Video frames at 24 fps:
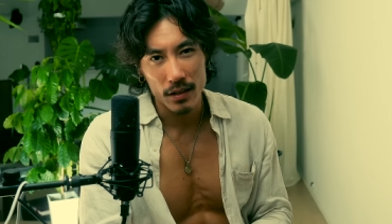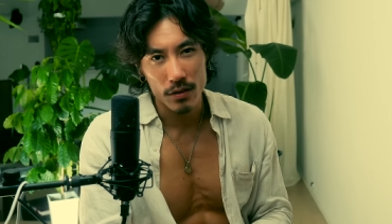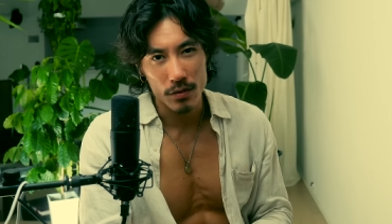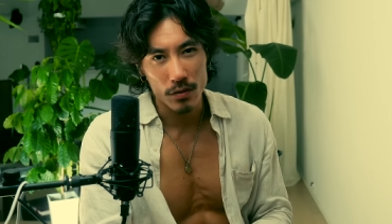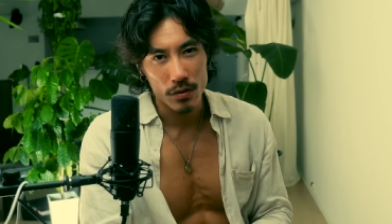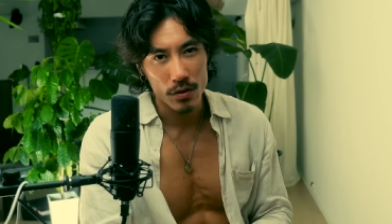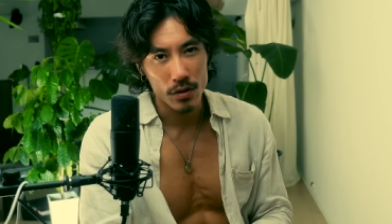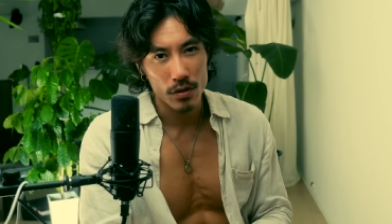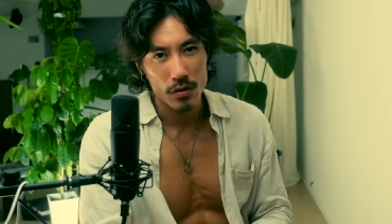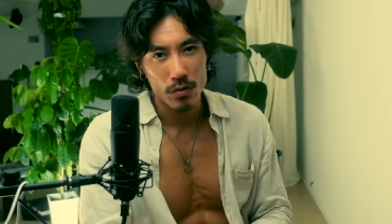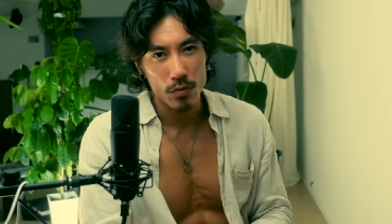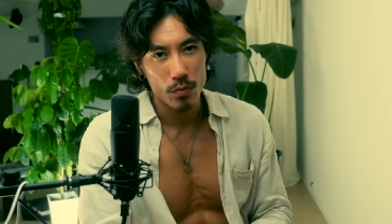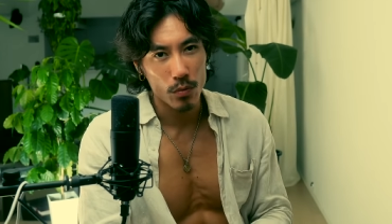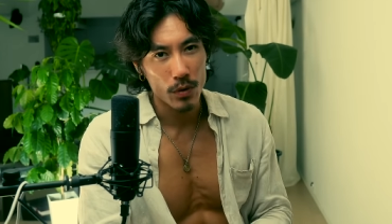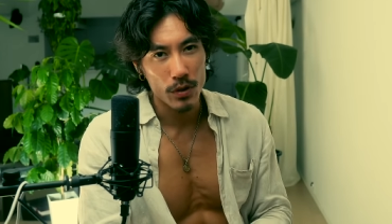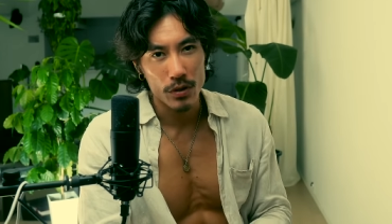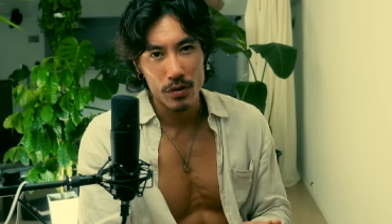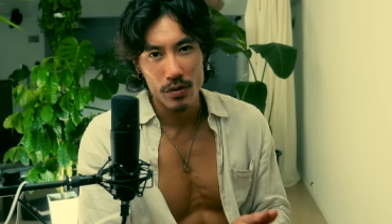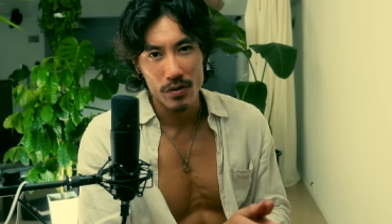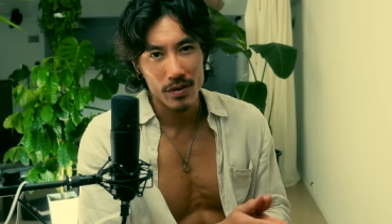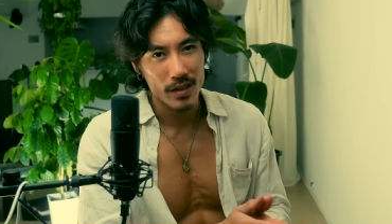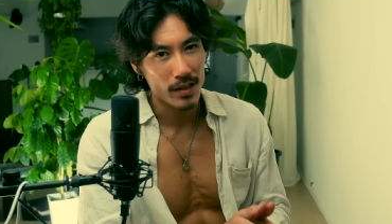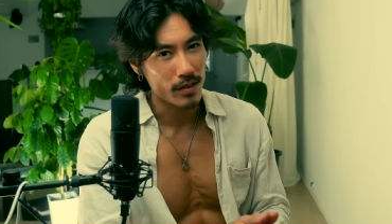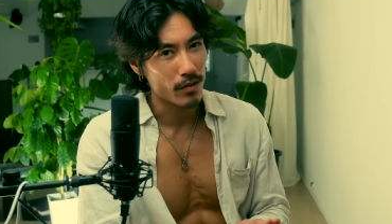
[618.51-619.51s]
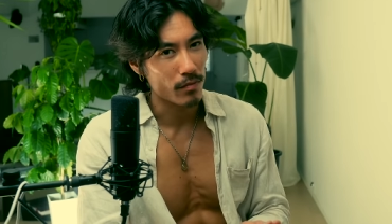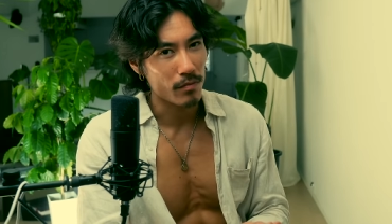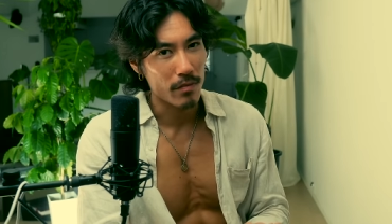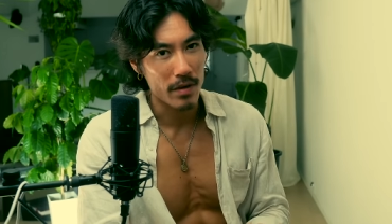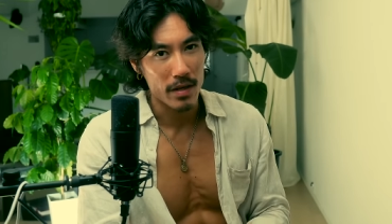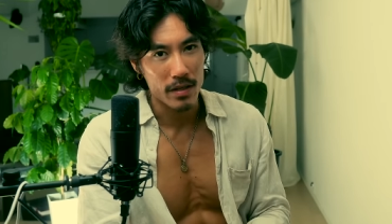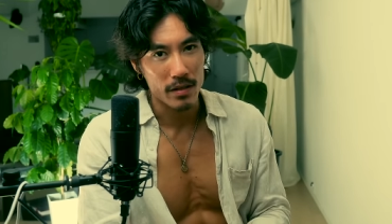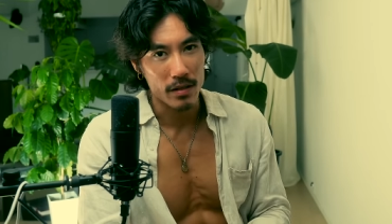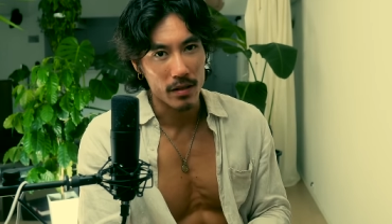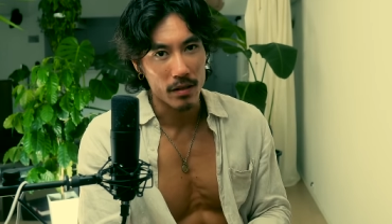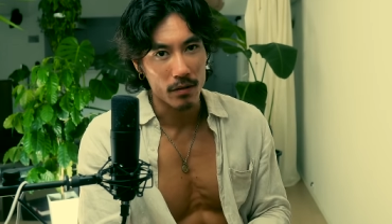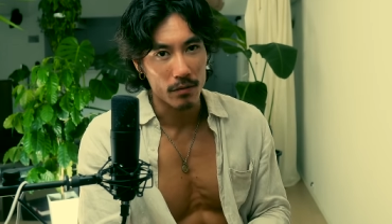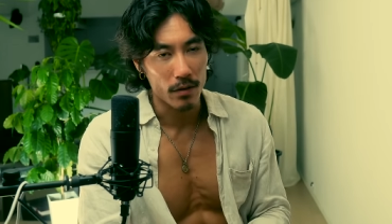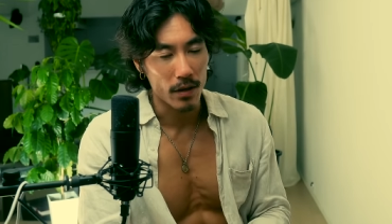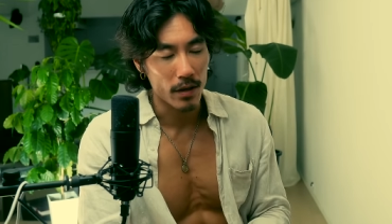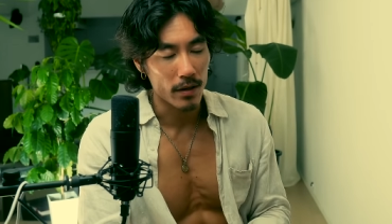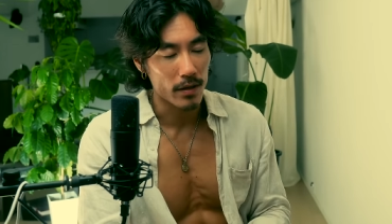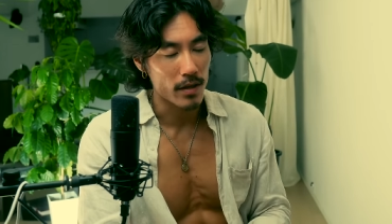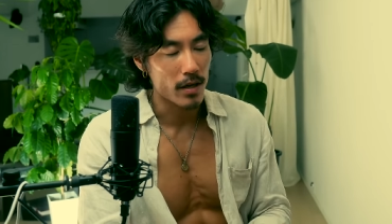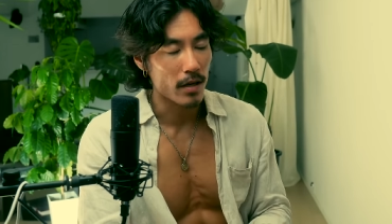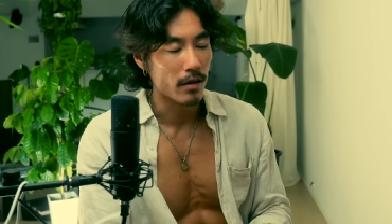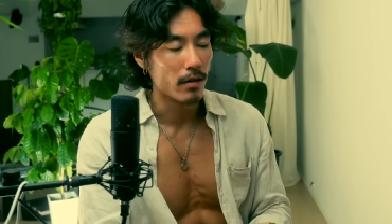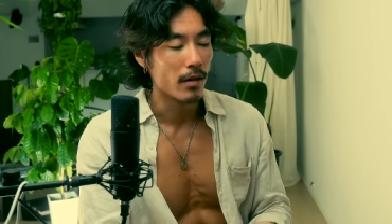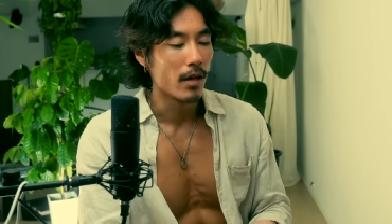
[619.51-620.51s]
your situation doesn't matter
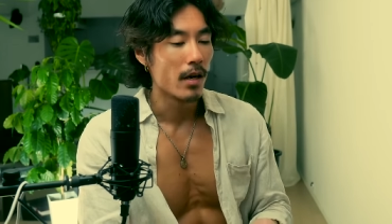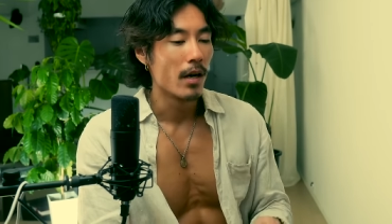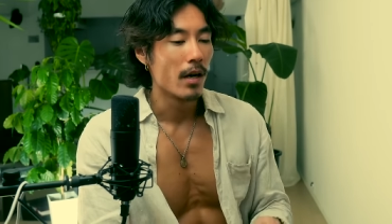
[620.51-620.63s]
right now,